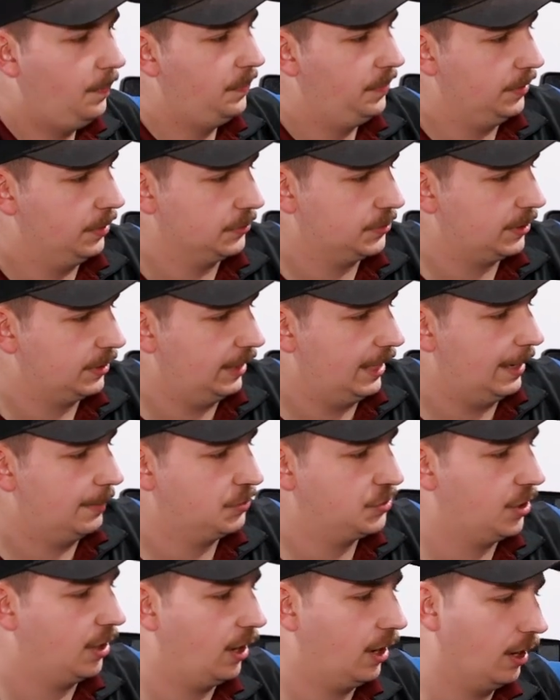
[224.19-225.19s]
And those
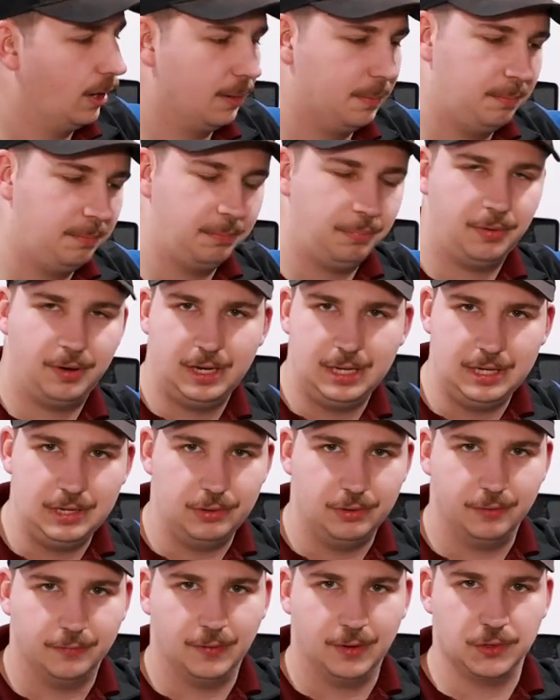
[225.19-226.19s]
clamps are pretty
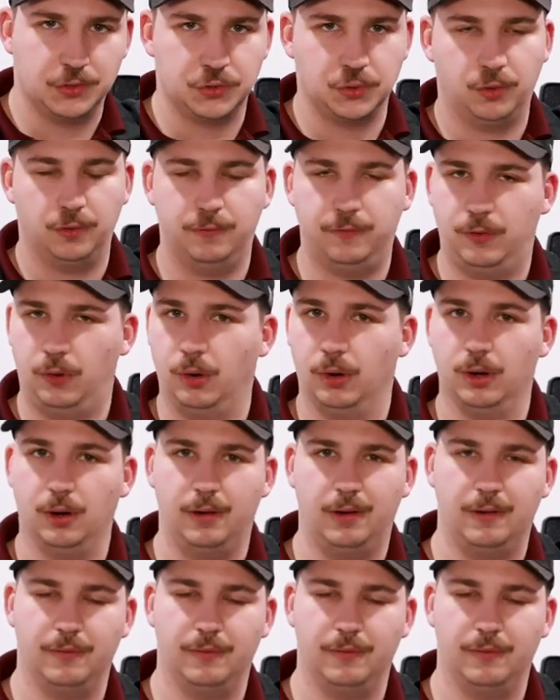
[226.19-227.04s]
universal for